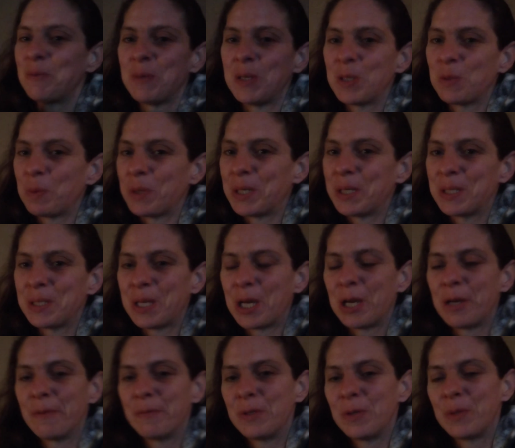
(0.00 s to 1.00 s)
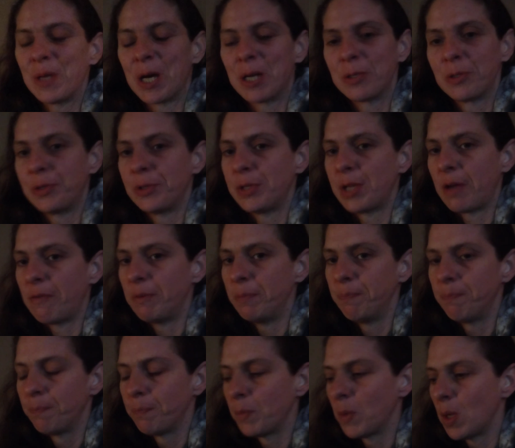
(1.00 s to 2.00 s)
to be sweetest day of 2007.
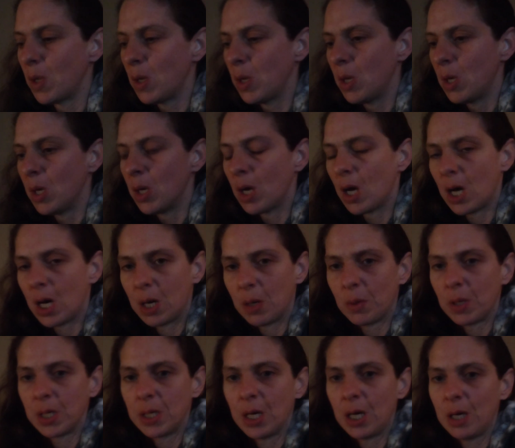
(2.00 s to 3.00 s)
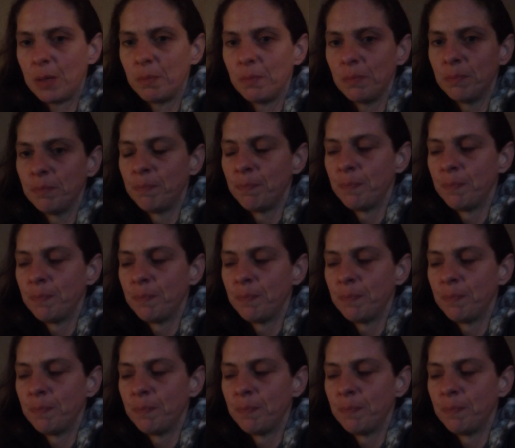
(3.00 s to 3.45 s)
I wake up,